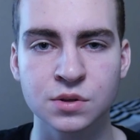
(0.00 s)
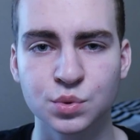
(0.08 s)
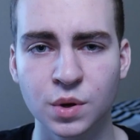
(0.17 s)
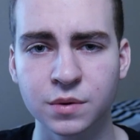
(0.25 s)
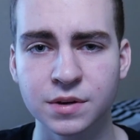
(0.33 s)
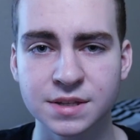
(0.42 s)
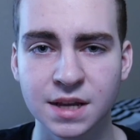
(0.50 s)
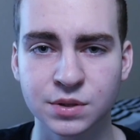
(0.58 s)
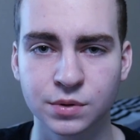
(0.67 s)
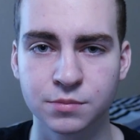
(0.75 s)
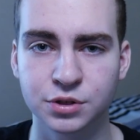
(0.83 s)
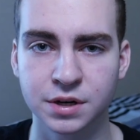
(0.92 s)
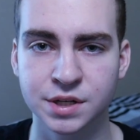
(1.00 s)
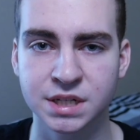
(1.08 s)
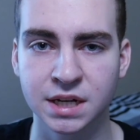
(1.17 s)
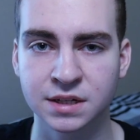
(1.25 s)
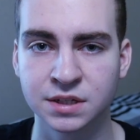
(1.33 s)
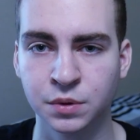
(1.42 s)
So anyways, that's what I'm trying to
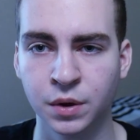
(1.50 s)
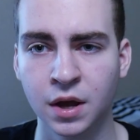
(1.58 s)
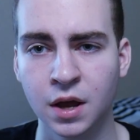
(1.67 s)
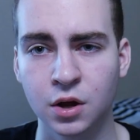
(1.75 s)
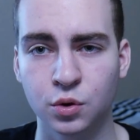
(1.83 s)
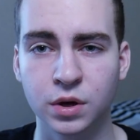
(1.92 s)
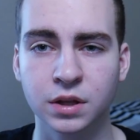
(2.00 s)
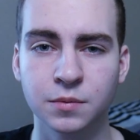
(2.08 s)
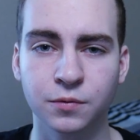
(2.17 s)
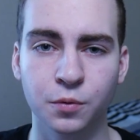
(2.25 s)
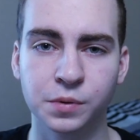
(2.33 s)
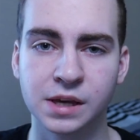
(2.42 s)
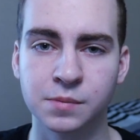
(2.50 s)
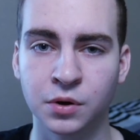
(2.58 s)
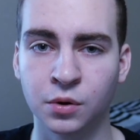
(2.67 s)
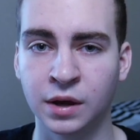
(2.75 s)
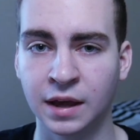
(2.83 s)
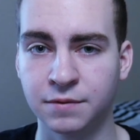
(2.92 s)
stick to. Quickly before we keep
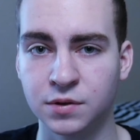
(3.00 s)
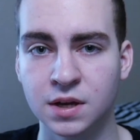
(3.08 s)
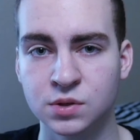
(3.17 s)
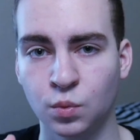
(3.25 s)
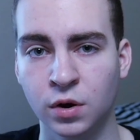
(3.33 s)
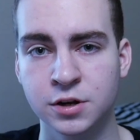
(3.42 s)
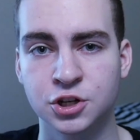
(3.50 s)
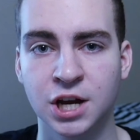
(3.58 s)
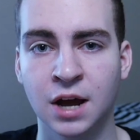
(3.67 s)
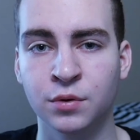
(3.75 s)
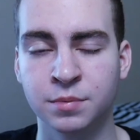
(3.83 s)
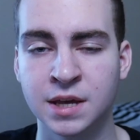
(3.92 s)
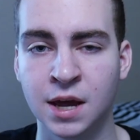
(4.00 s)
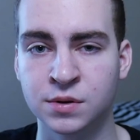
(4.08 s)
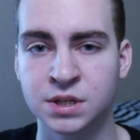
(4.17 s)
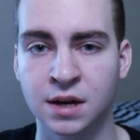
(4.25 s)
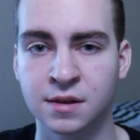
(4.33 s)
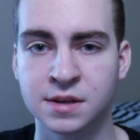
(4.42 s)
going, if you guys want to chat with me
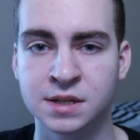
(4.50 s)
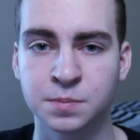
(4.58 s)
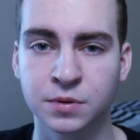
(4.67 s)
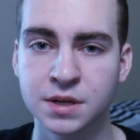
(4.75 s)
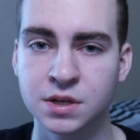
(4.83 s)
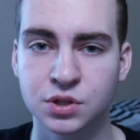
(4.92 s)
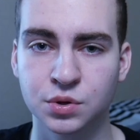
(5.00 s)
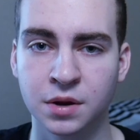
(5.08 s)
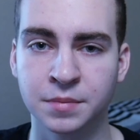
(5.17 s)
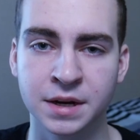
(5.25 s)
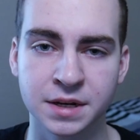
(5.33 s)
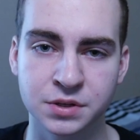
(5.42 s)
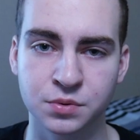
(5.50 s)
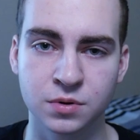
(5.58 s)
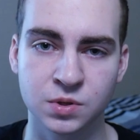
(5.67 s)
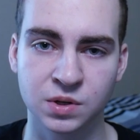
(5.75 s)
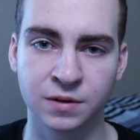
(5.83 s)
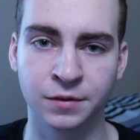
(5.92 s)
outside of this, please join my
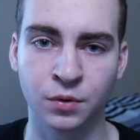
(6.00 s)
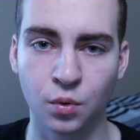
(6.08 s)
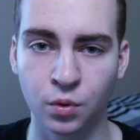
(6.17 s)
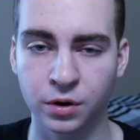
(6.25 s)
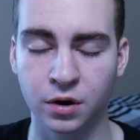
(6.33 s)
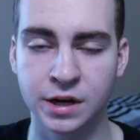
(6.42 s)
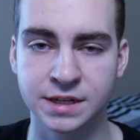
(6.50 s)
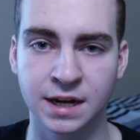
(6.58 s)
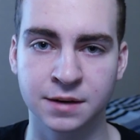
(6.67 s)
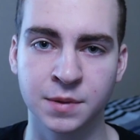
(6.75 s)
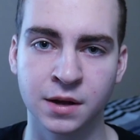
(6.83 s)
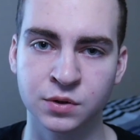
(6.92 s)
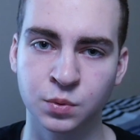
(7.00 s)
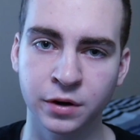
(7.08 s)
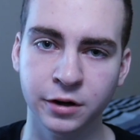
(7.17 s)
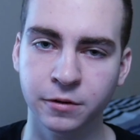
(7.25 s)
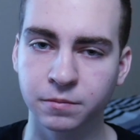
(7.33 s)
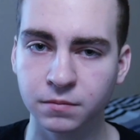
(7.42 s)
Discord server or contact me on
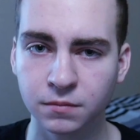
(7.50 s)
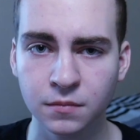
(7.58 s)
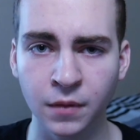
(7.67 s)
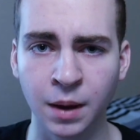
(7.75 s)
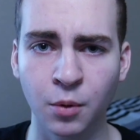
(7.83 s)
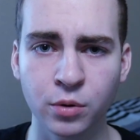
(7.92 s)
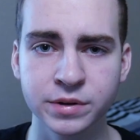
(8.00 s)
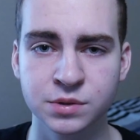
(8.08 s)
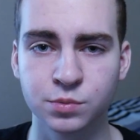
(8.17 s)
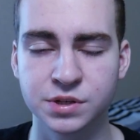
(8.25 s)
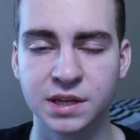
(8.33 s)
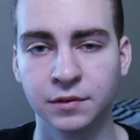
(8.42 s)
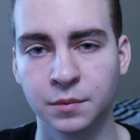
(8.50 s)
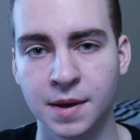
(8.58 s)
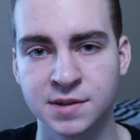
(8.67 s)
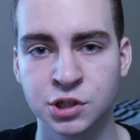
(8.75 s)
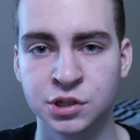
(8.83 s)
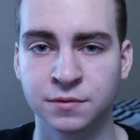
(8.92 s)
Twitter. I'm always receiving
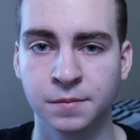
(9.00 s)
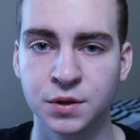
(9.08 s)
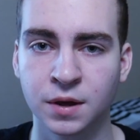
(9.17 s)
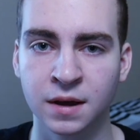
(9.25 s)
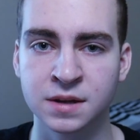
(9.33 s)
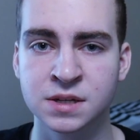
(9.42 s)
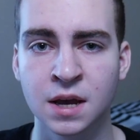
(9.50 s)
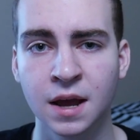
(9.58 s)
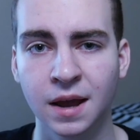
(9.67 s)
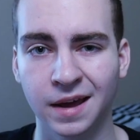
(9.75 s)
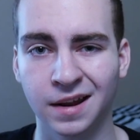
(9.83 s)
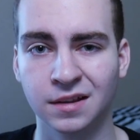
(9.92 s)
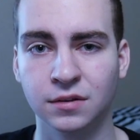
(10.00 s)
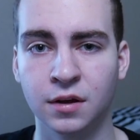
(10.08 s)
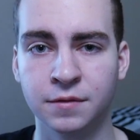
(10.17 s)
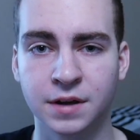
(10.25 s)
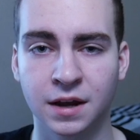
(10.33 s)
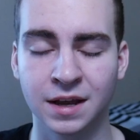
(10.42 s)
messages from you guys, and I
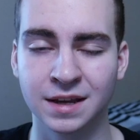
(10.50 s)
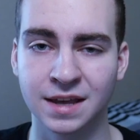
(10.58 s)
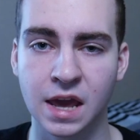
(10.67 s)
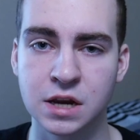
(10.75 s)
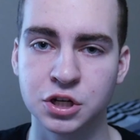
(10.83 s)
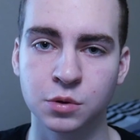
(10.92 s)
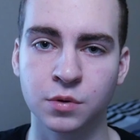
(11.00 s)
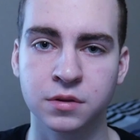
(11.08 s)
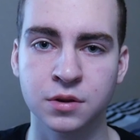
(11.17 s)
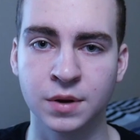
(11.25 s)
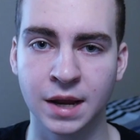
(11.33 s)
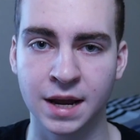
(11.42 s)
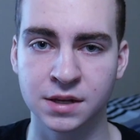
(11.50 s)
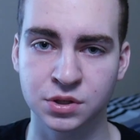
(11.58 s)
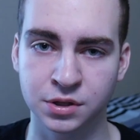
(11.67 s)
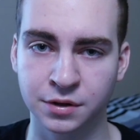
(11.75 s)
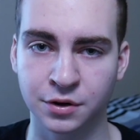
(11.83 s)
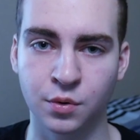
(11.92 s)
love kind of engaging with you and
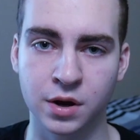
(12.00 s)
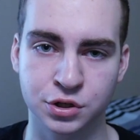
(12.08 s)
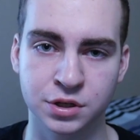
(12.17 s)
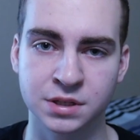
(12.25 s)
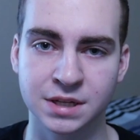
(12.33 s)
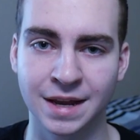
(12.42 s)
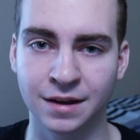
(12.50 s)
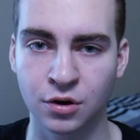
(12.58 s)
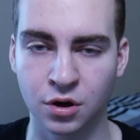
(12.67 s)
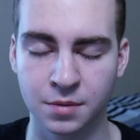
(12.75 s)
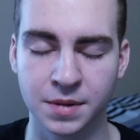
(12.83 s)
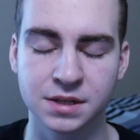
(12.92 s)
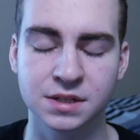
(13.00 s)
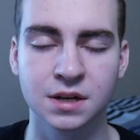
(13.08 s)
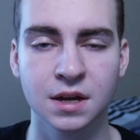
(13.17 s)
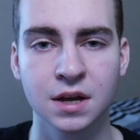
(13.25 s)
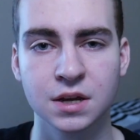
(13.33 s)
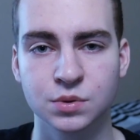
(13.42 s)
answering your questions and comments.
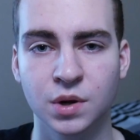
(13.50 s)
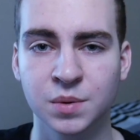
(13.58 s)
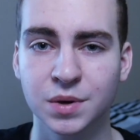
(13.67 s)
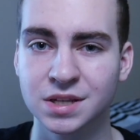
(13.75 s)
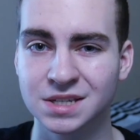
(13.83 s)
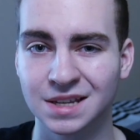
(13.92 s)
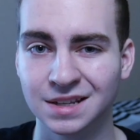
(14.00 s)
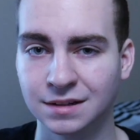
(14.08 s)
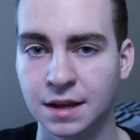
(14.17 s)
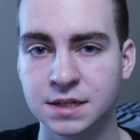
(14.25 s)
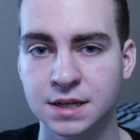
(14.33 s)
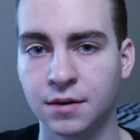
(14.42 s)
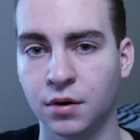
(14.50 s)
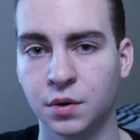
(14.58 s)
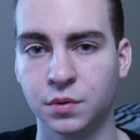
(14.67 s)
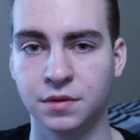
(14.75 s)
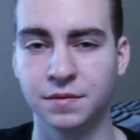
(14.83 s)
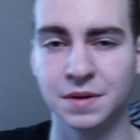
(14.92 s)
So anyways, let's get on with